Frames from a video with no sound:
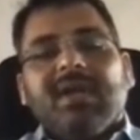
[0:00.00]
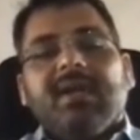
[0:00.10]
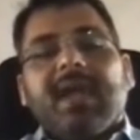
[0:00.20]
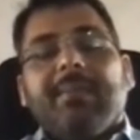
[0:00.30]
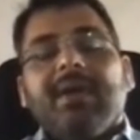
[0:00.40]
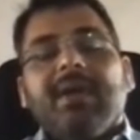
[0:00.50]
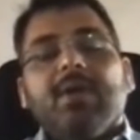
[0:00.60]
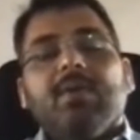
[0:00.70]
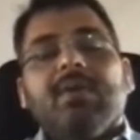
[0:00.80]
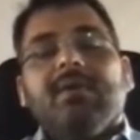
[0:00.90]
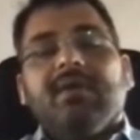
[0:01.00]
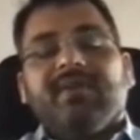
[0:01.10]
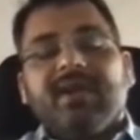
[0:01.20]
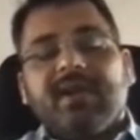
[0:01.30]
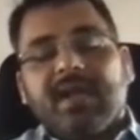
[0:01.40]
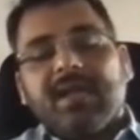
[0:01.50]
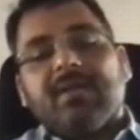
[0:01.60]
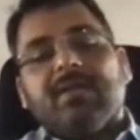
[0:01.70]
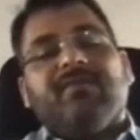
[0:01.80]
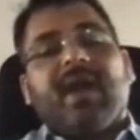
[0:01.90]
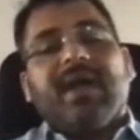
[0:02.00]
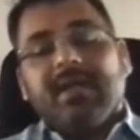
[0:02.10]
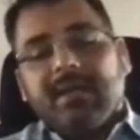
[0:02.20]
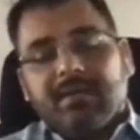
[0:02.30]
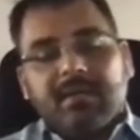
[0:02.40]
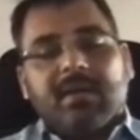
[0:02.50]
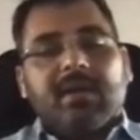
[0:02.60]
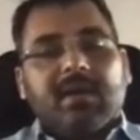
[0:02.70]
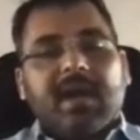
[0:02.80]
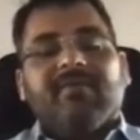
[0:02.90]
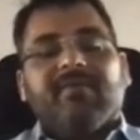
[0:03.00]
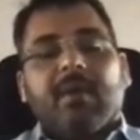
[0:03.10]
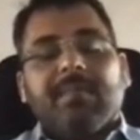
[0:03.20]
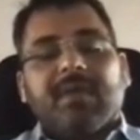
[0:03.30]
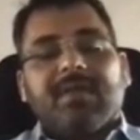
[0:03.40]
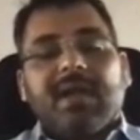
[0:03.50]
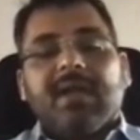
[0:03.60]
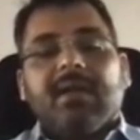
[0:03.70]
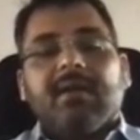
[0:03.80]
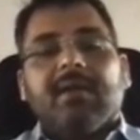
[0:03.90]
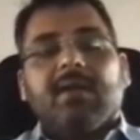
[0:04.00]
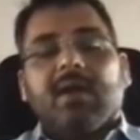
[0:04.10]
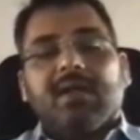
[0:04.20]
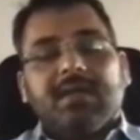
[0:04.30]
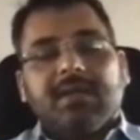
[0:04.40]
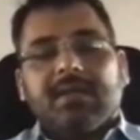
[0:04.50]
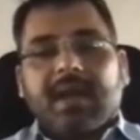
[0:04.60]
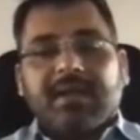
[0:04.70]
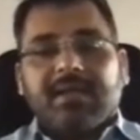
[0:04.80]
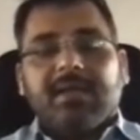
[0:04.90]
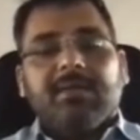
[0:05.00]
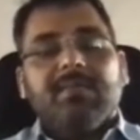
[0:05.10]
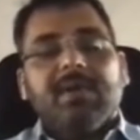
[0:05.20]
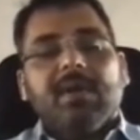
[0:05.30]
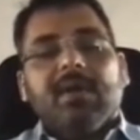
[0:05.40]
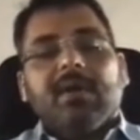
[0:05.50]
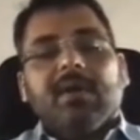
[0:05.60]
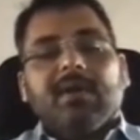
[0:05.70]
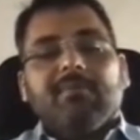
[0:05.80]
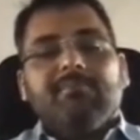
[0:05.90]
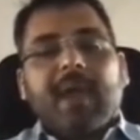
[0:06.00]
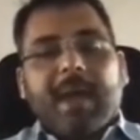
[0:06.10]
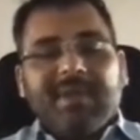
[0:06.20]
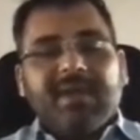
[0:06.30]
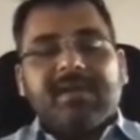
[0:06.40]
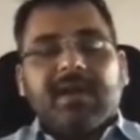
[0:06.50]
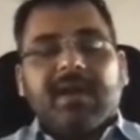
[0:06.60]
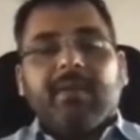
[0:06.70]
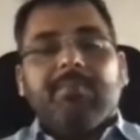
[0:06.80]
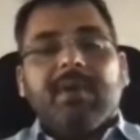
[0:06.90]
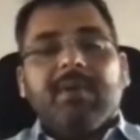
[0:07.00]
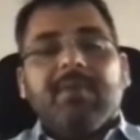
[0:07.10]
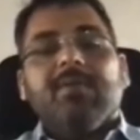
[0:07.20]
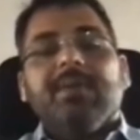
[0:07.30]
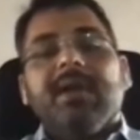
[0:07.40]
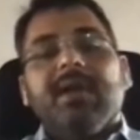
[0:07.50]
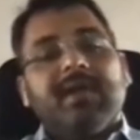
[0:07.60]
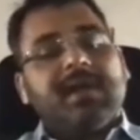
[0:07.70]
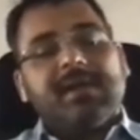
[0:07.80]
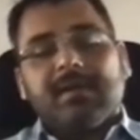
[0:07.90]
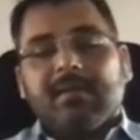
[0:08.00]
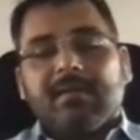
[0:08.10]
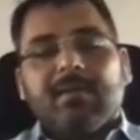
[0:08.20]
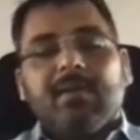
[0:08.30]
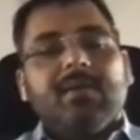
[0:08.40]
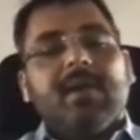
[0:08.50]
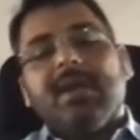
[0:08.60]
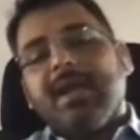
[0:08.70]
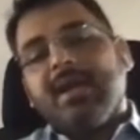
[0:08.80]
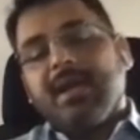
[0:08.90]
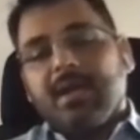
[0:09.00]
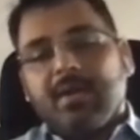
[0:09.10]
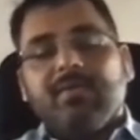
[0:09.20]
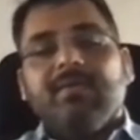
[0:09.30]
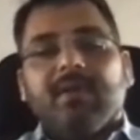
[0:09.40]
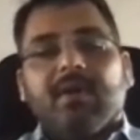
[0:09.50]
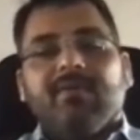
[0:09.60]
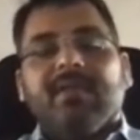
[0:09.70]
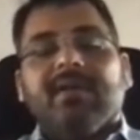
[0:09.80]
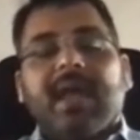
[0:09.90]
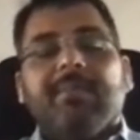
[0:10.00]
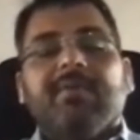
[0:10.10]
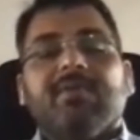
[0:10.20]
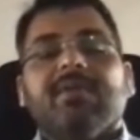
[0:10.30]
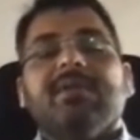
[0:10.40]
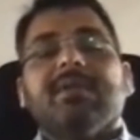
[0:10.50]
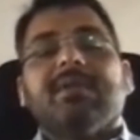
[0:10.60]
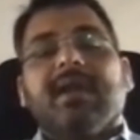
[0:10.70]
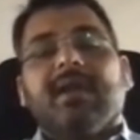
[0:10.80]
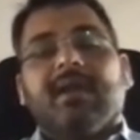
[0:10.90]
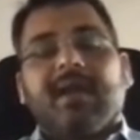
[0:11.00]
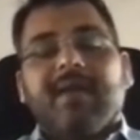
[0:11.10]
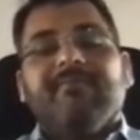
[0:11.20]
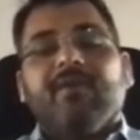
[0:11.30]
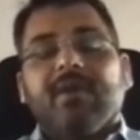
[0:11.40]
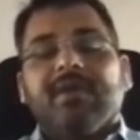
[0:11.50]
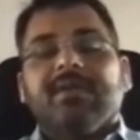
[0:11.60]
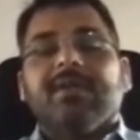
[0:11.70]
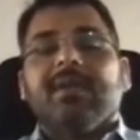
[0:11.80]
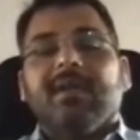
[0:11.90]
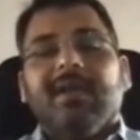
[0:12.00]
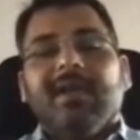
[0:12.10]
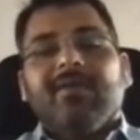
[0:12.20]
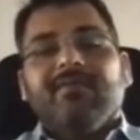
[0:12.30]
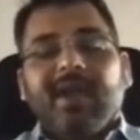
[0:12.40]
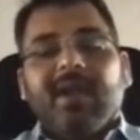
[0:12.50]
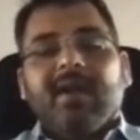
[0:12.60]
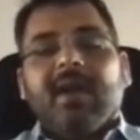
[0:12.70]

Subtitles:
mostly dabbled into different areas of IT, right from consulting, technology, strategy, application development, B2B integration. Lately, when the timing was just getting ripe for digital